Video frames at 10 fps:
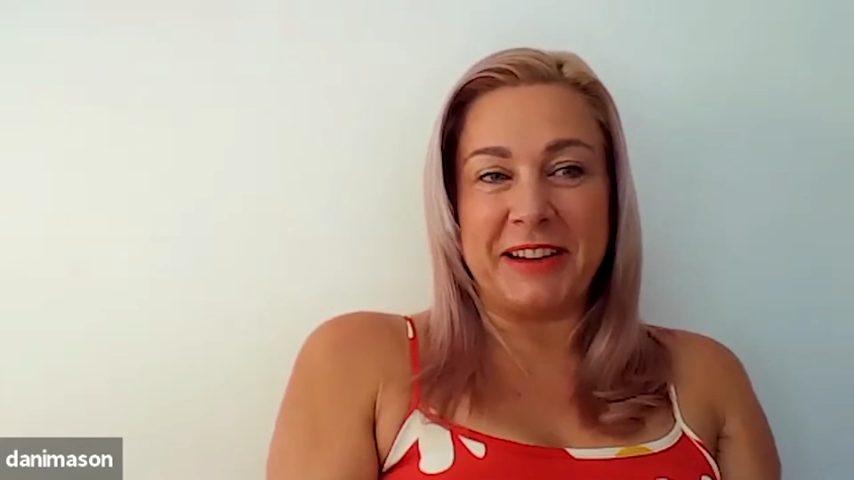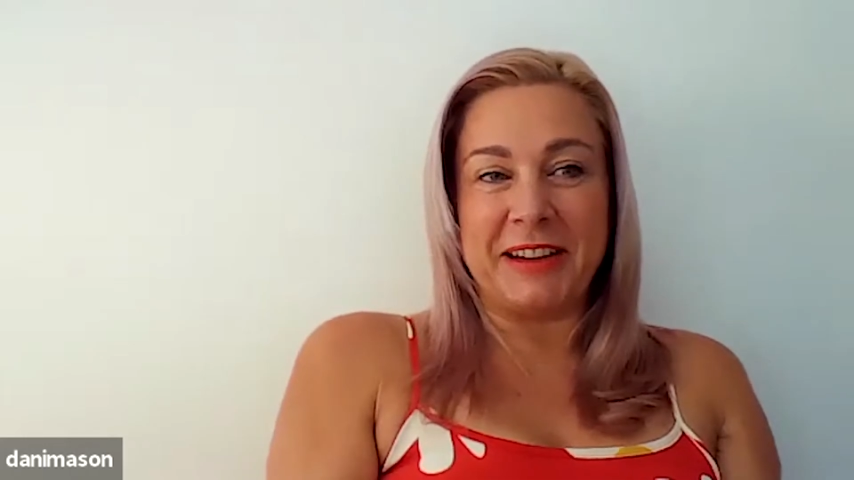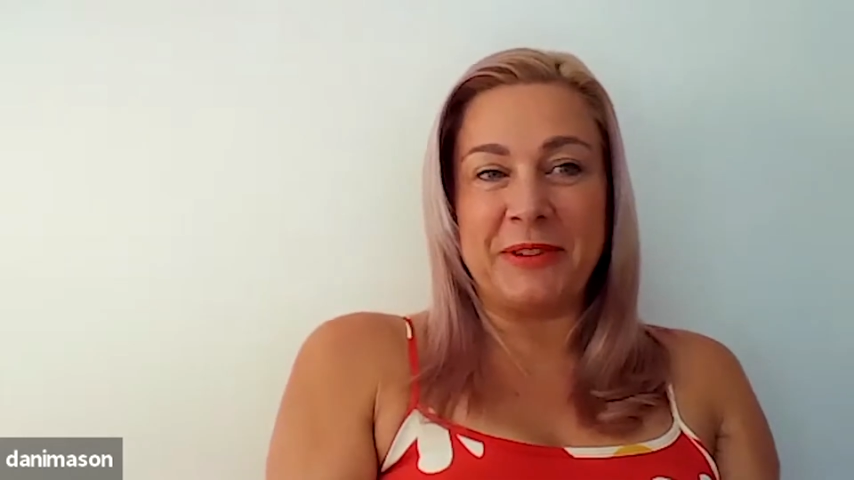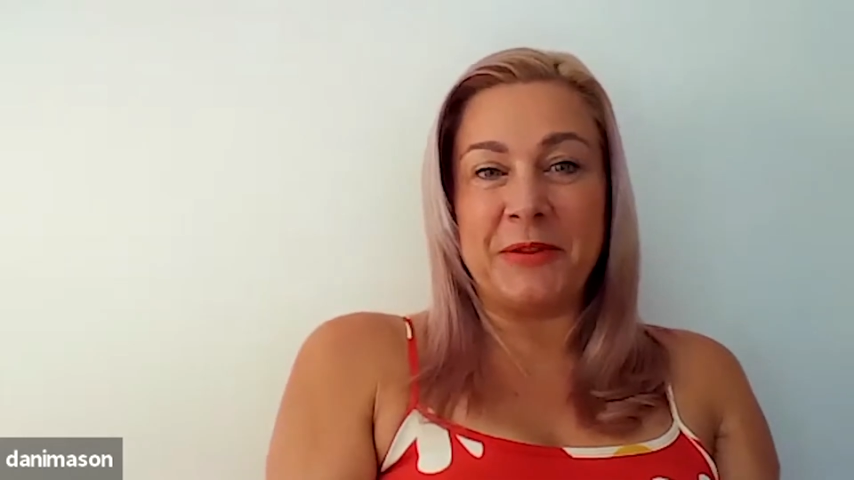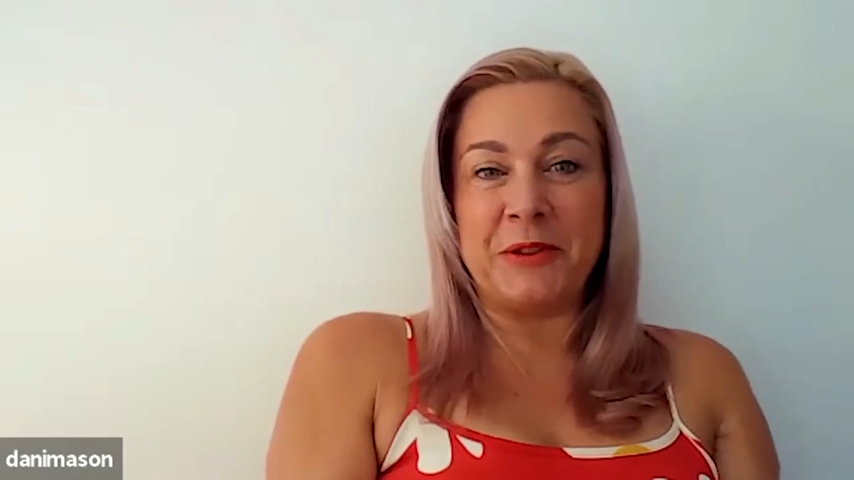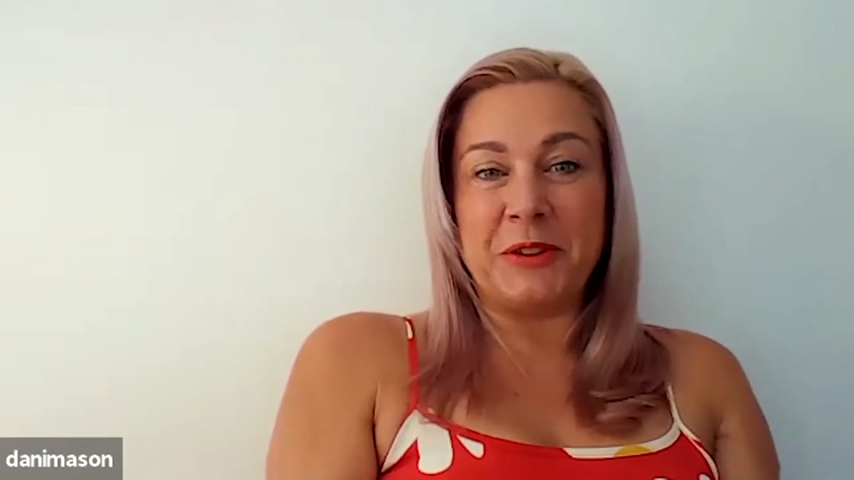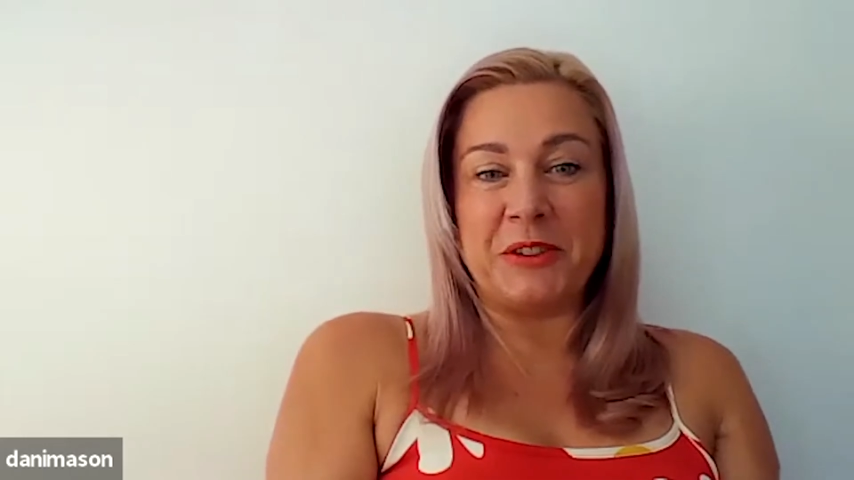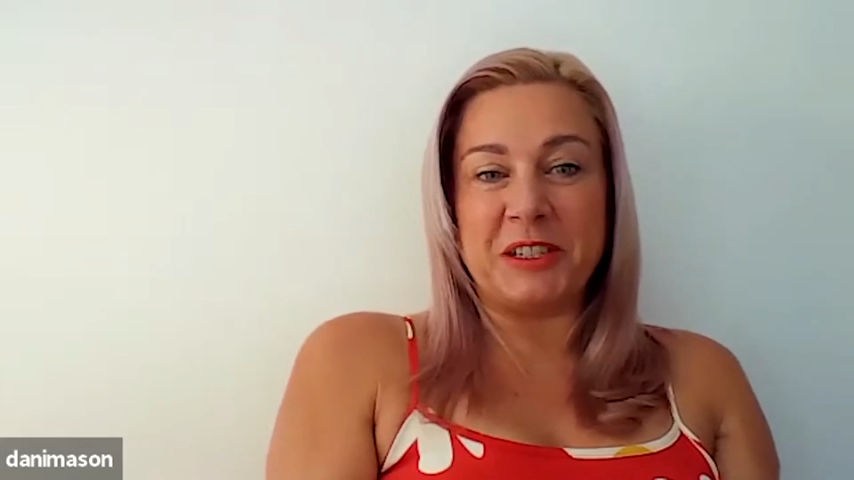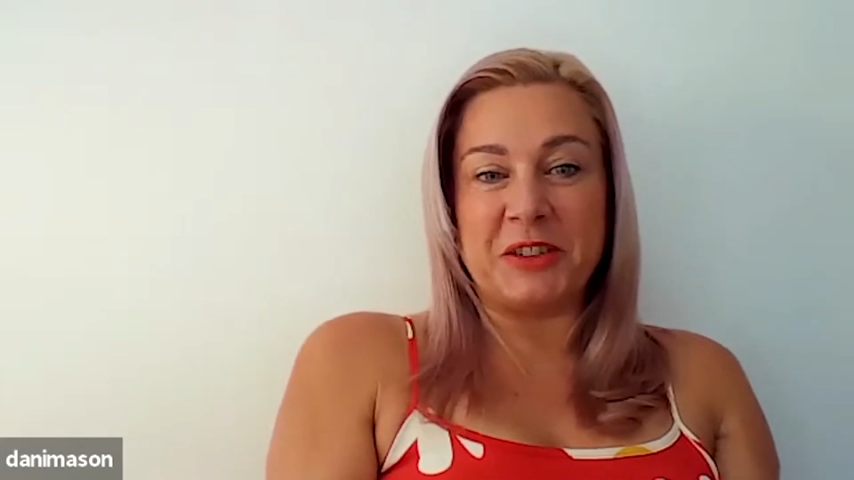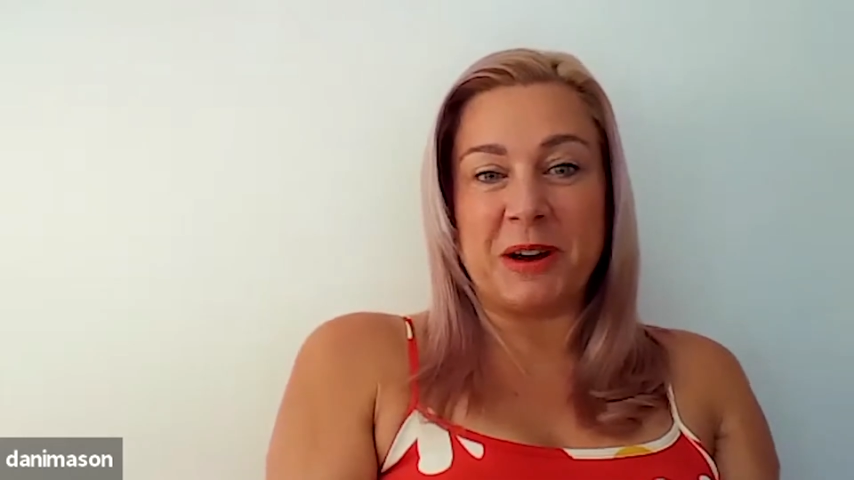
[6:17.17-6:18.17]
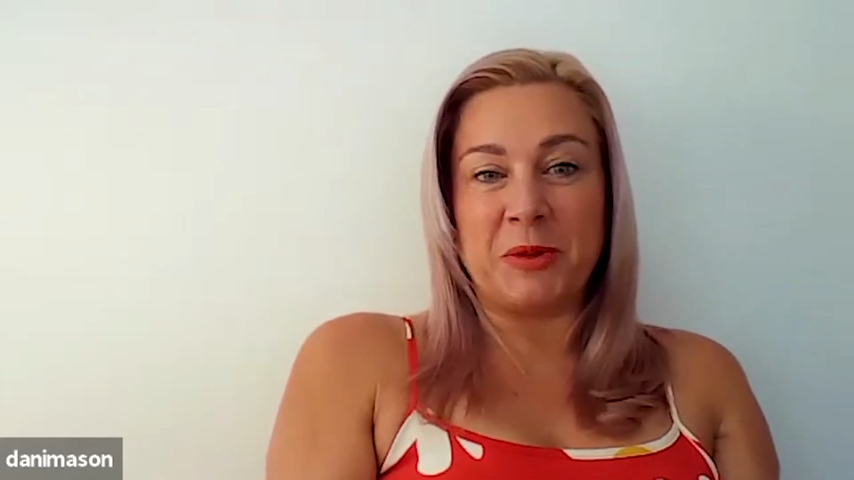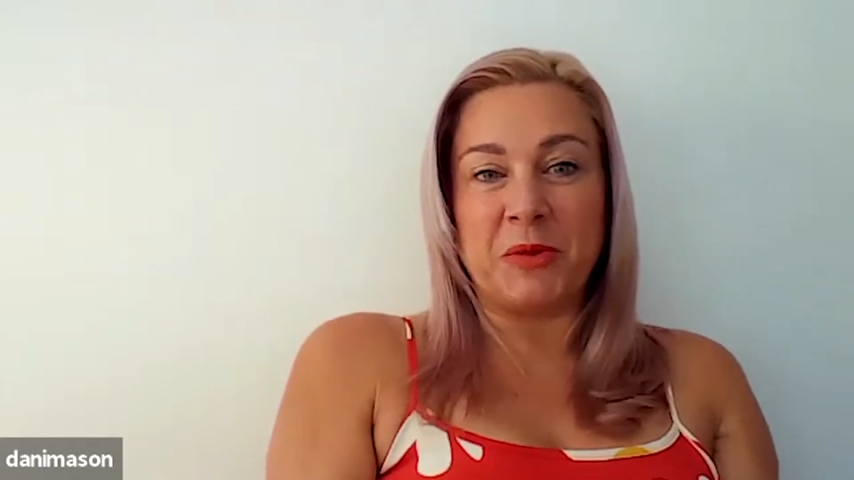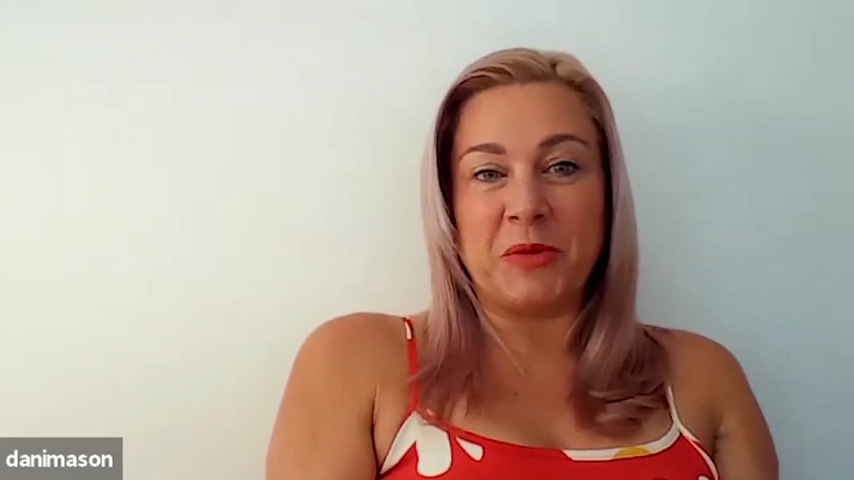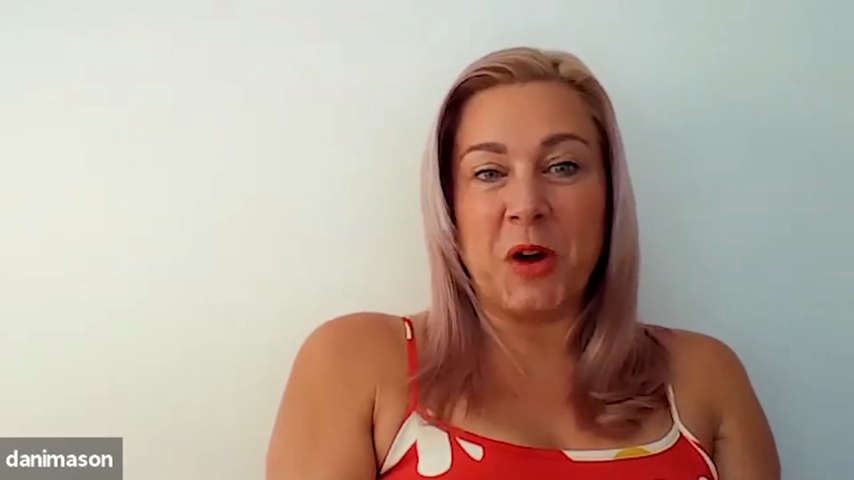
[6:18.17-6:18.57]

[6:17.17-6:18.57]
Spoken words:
Even if you can just grab your